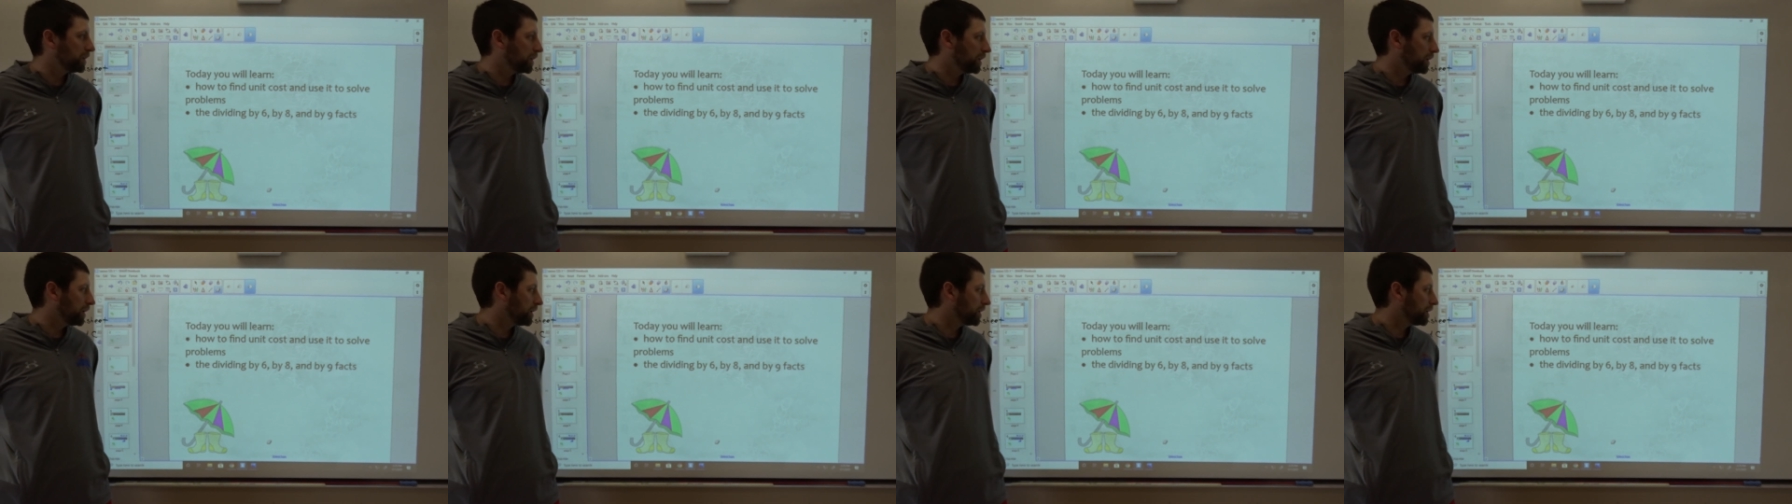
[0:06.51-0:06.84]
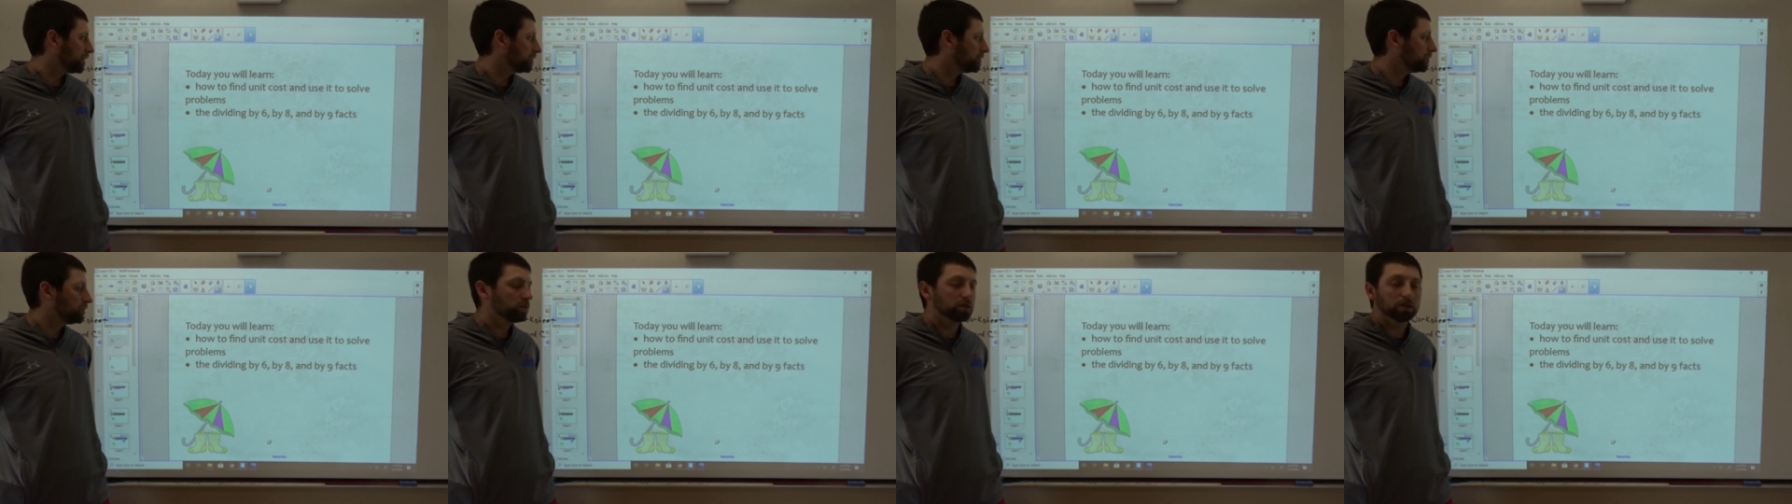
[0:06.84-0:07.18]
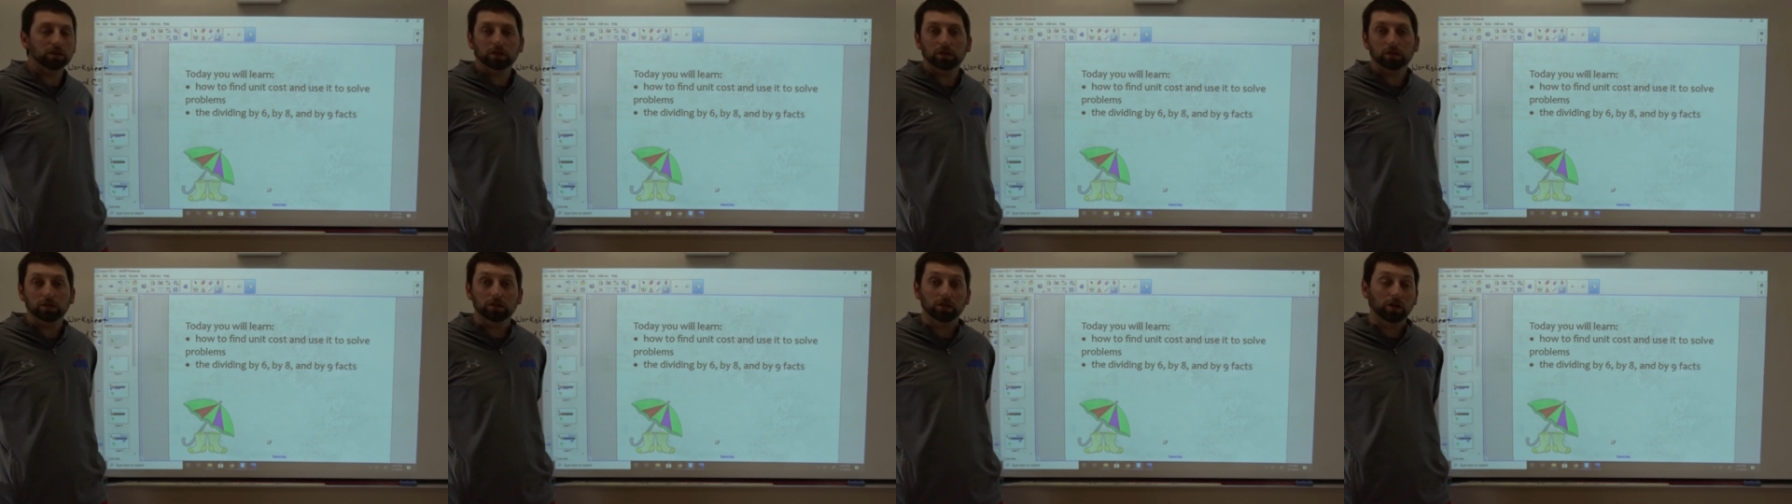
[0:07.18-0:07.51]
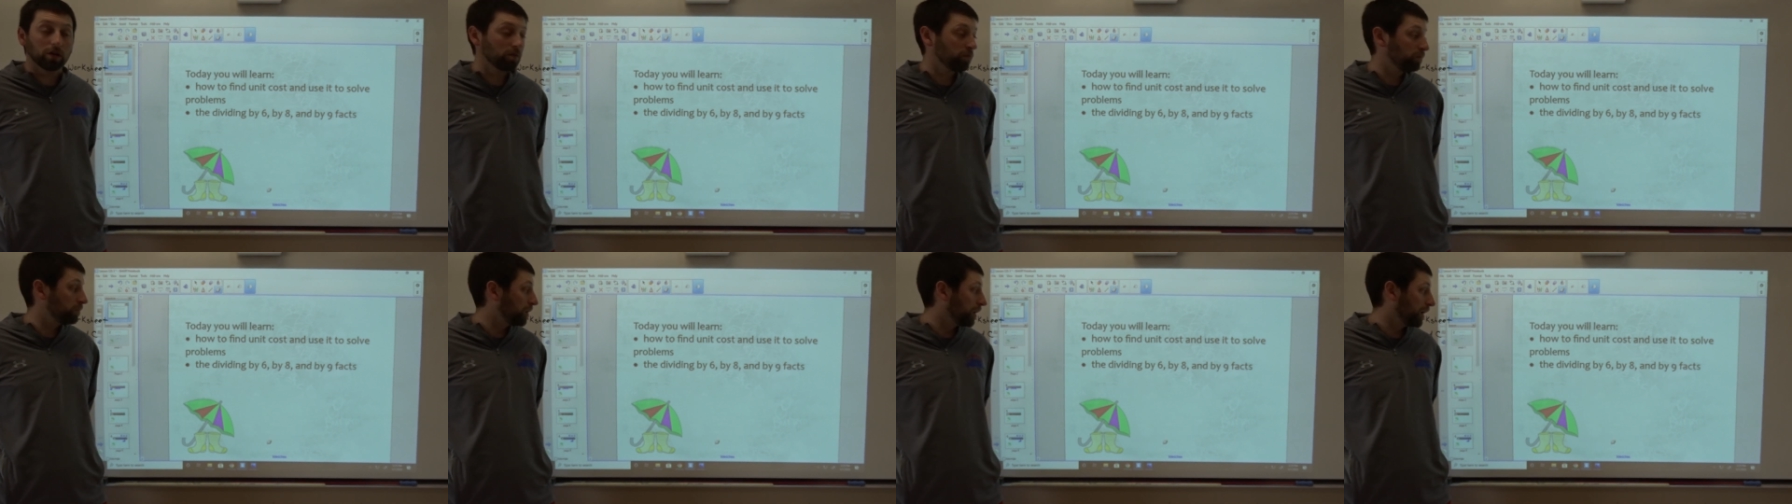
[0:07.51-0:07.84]
and use it to
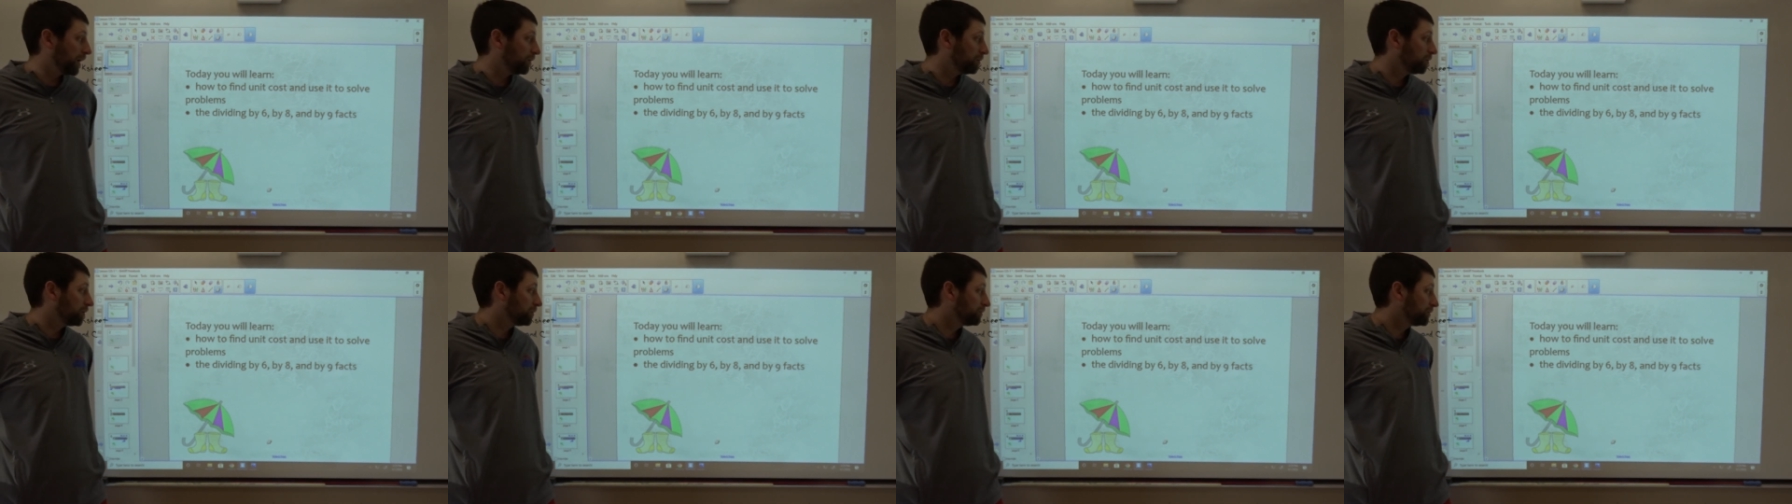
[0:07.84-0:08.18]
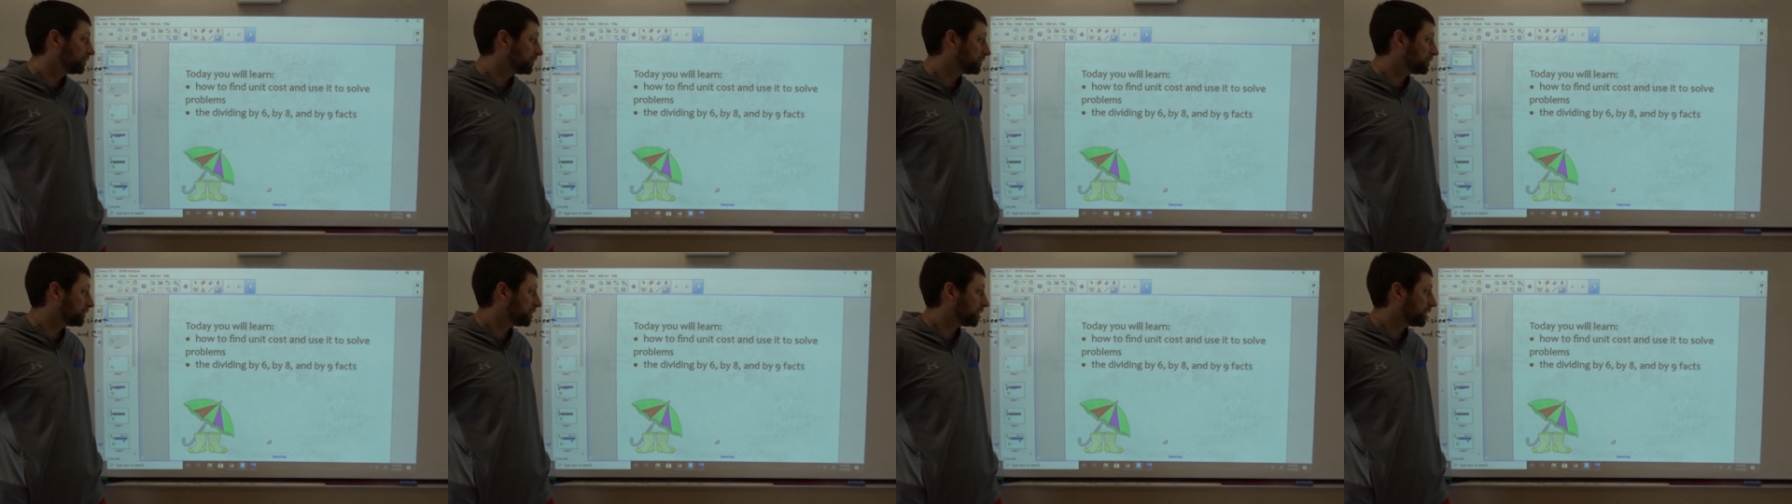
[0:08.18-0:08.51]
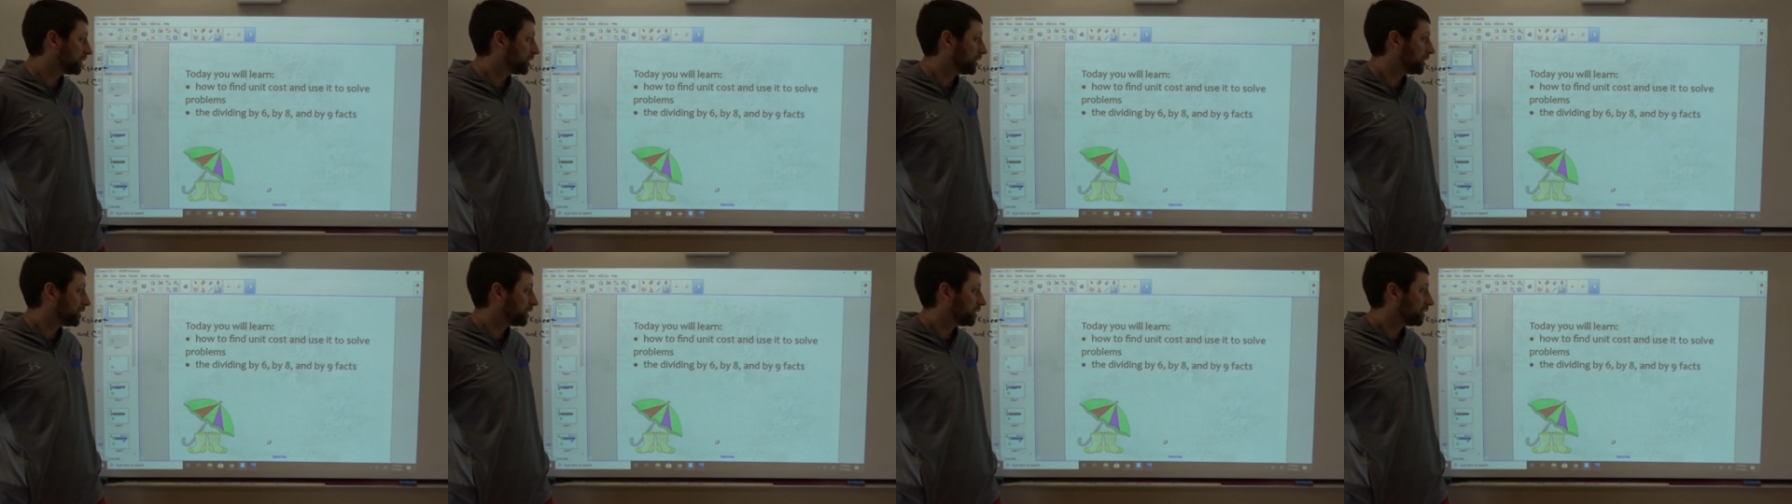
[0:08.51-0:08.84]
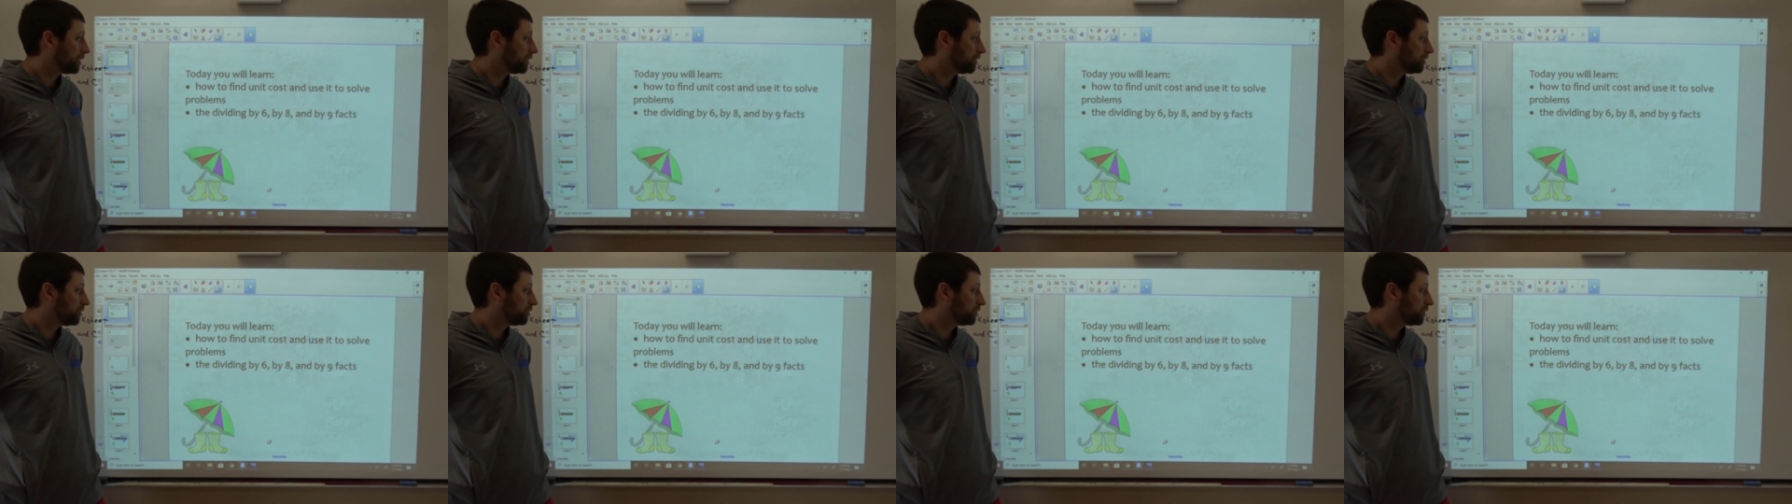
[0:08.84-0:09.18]
solve problems
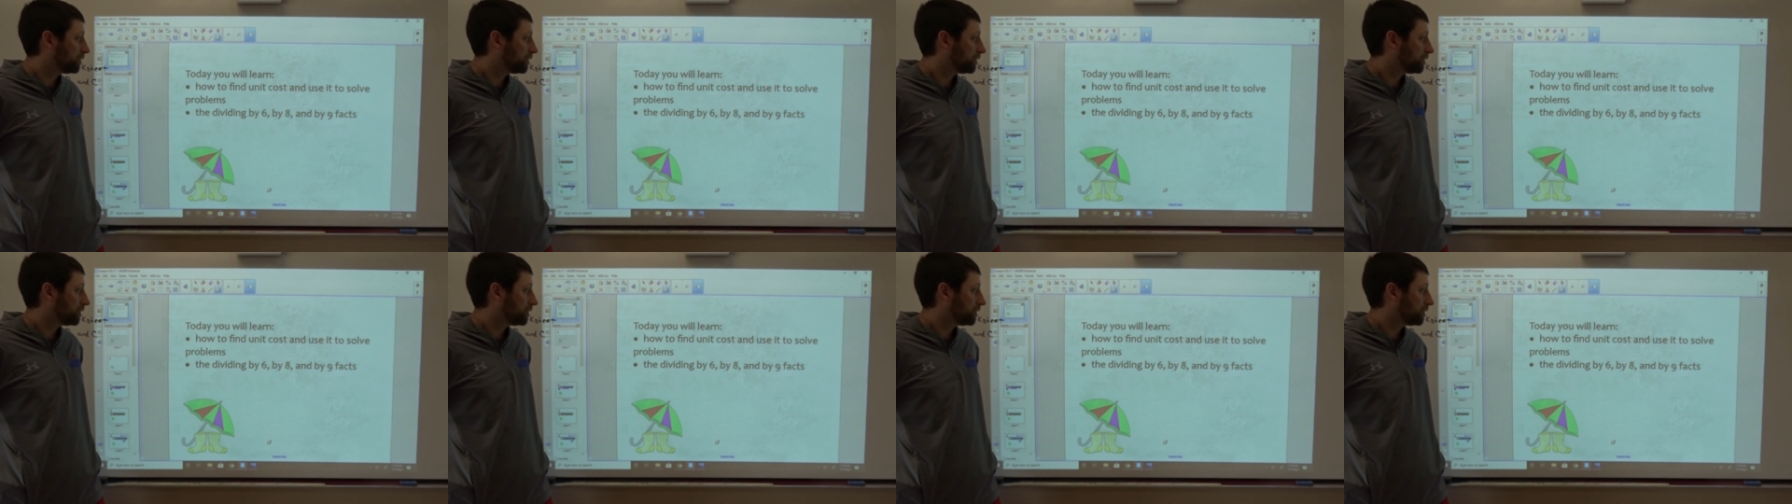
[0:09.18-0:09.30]
and